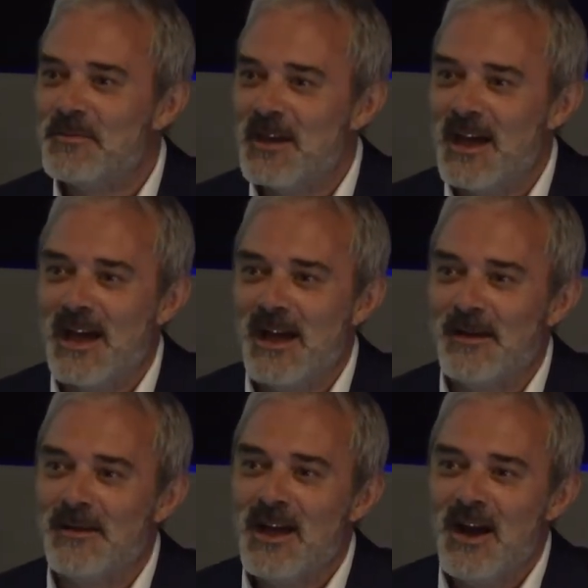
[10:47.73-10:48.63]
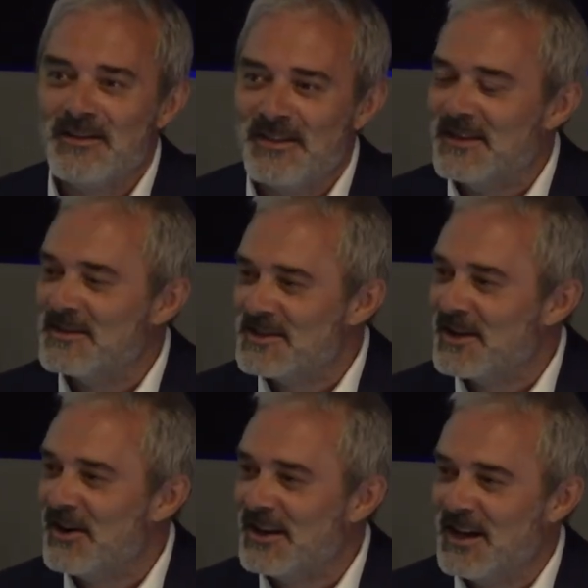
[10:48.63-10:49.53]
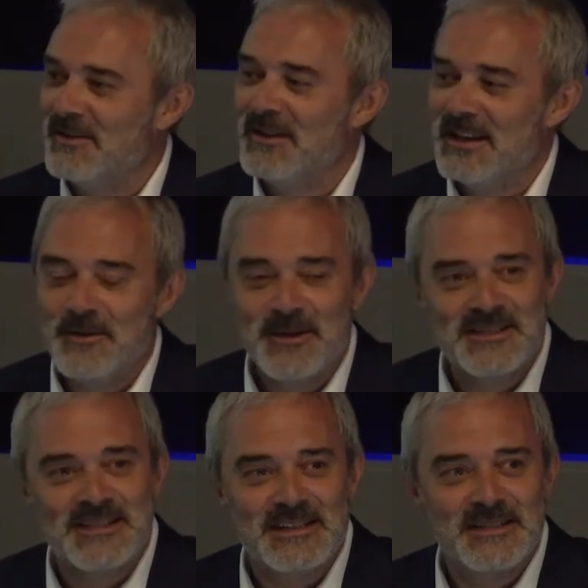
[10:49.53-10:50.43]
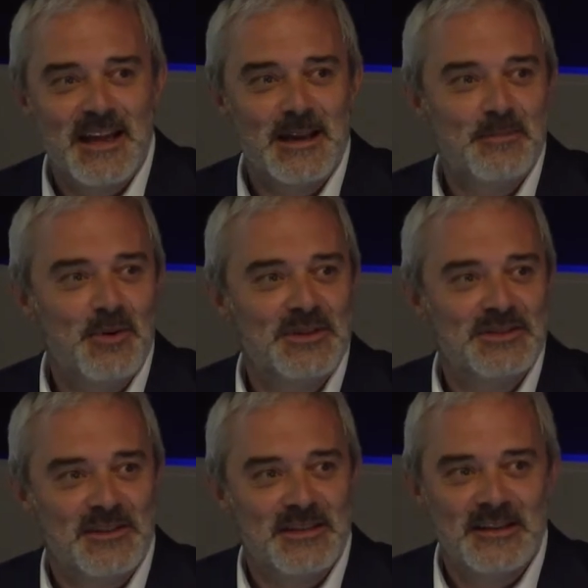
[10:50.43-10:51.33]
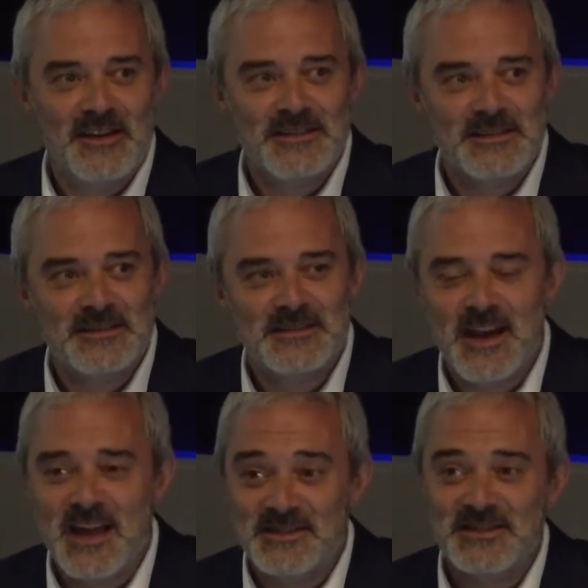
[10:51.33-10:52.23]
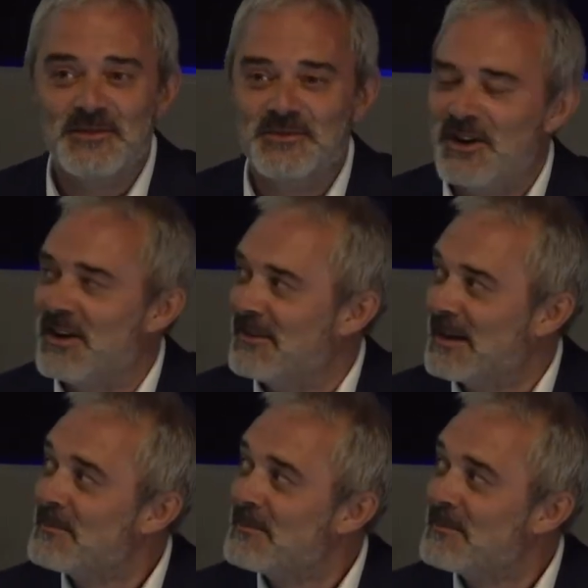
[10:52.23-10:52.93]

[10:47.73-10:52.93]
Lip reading: I think there's a guy currently who has 68 points on his licence and still driving.